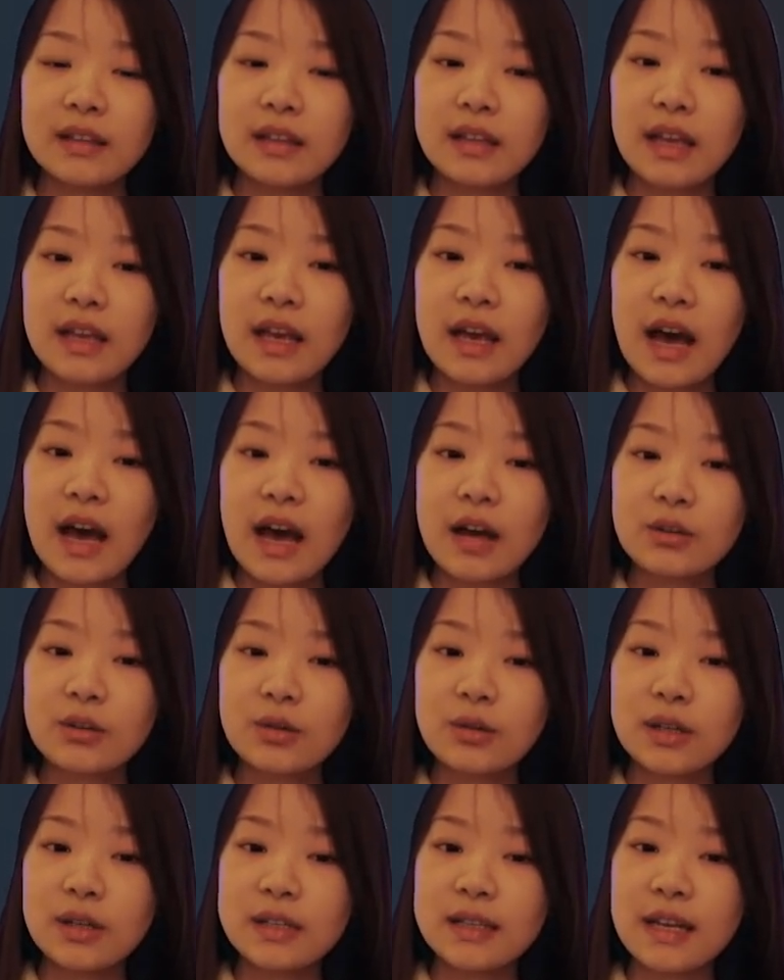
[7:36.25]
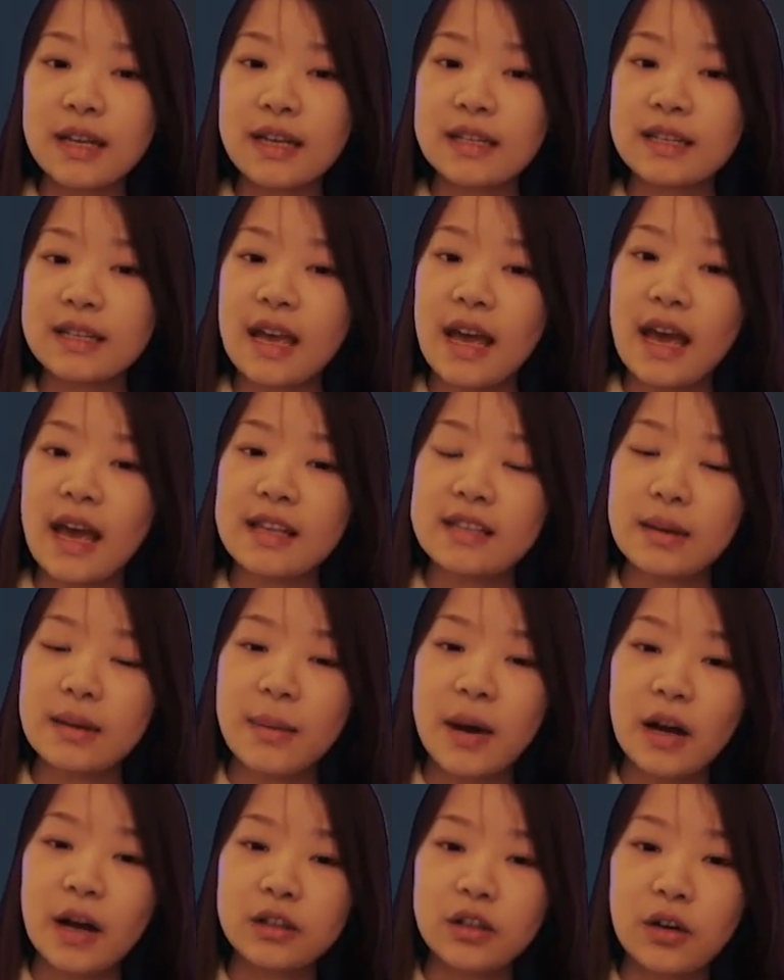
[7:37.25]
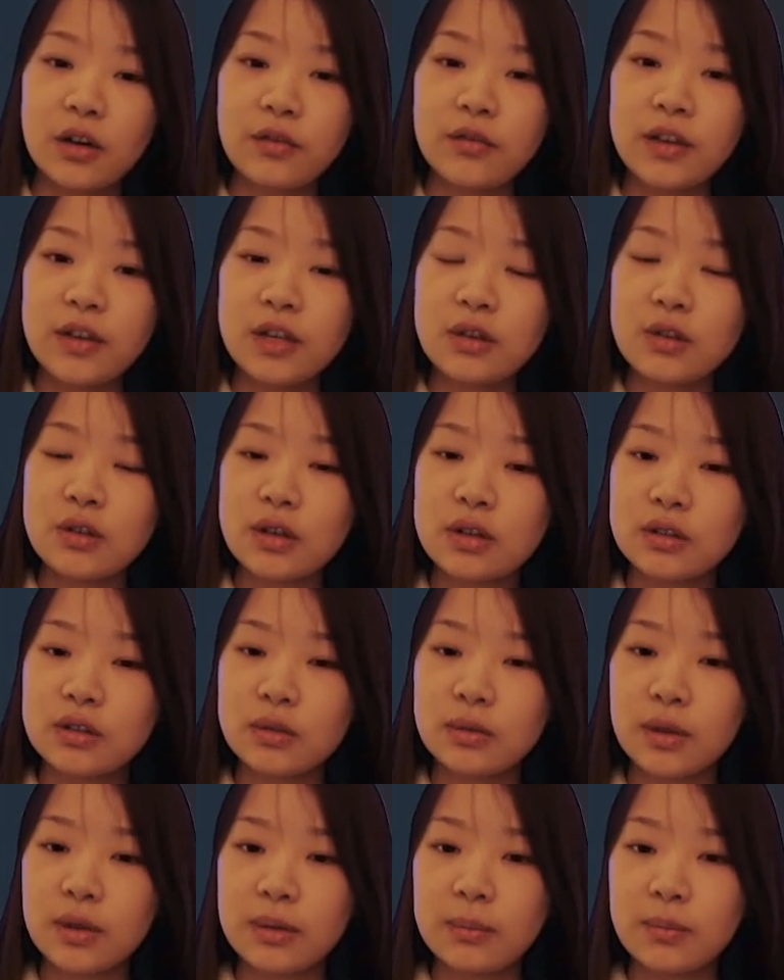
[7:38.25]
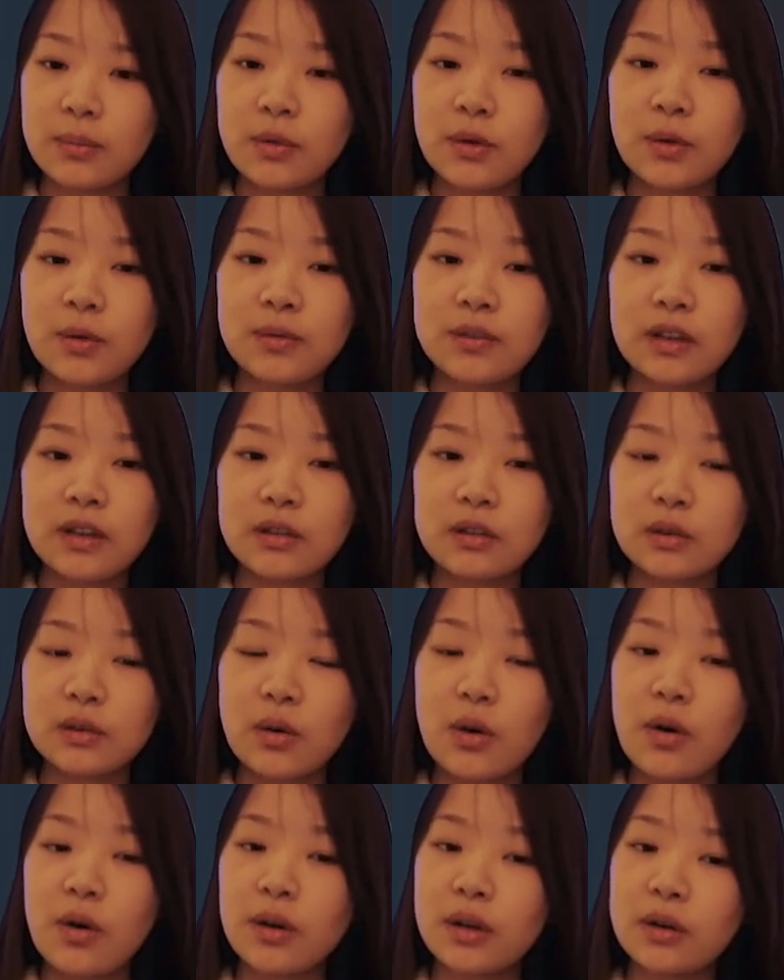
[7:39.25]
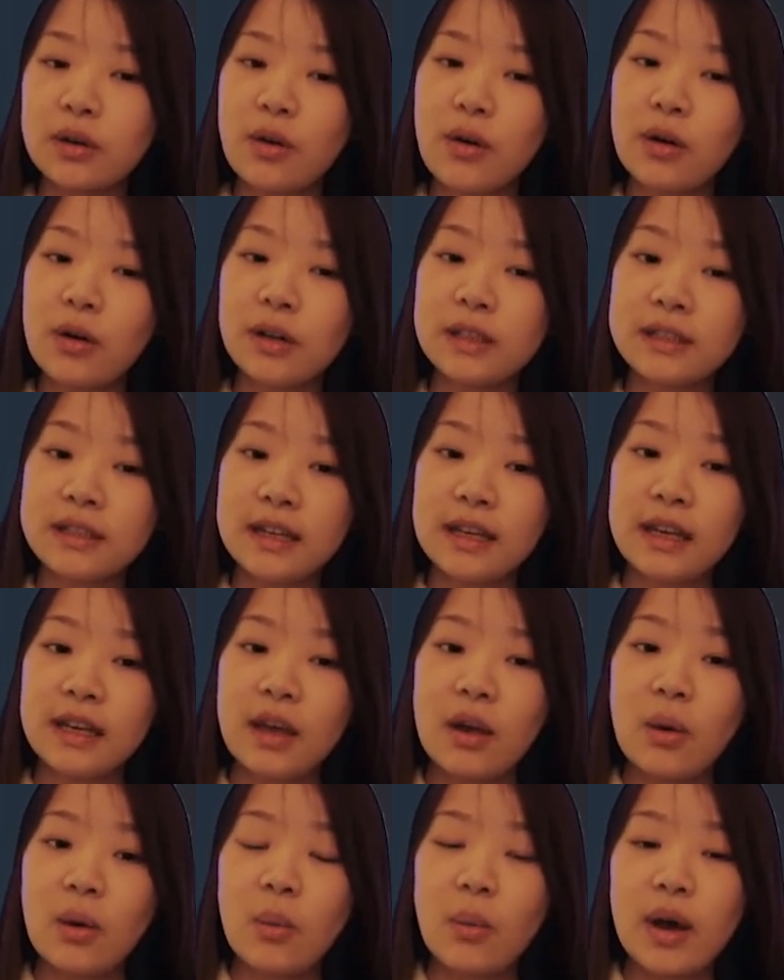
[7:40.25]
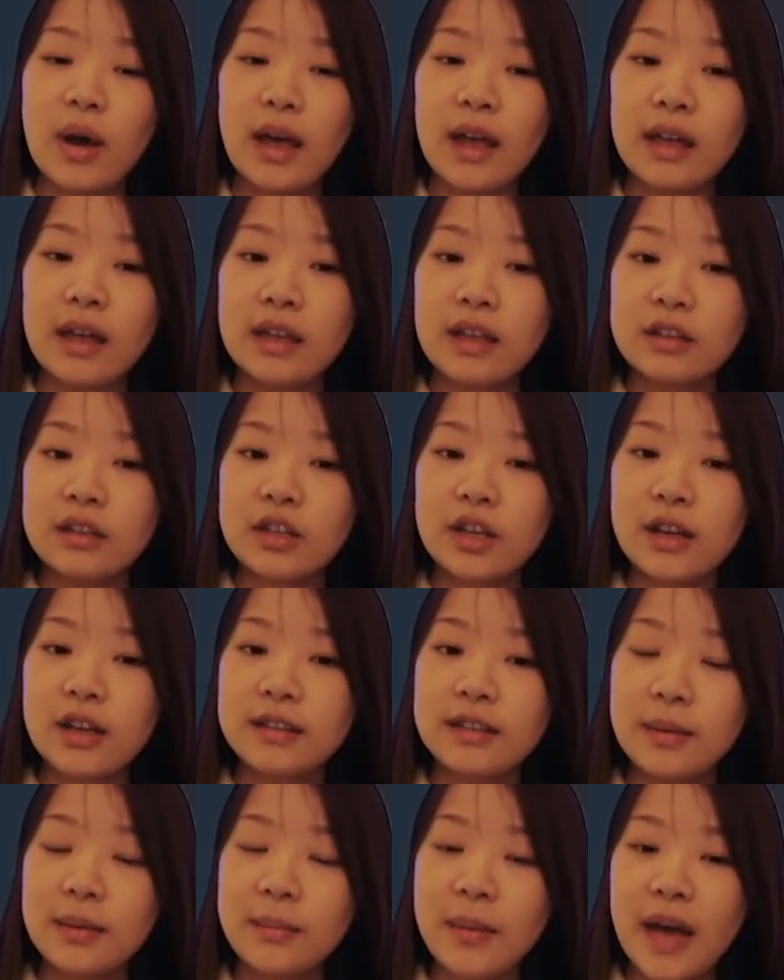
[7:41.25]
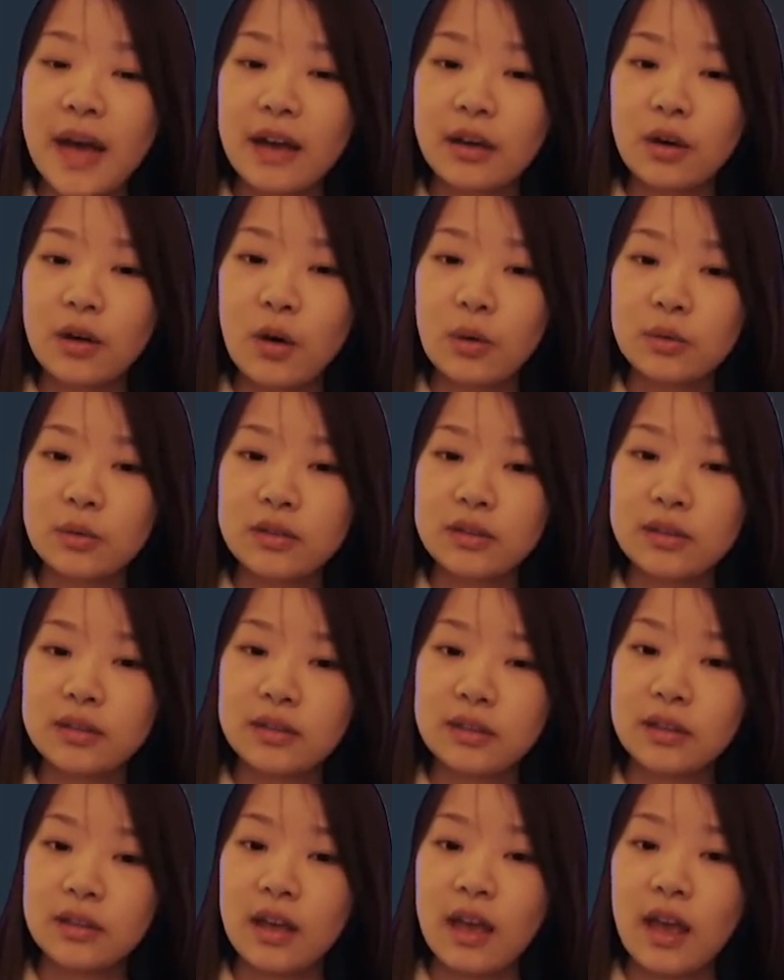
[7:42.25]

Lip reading: They are treated as a part of features to improve the scoring quality when chasing by ghosts.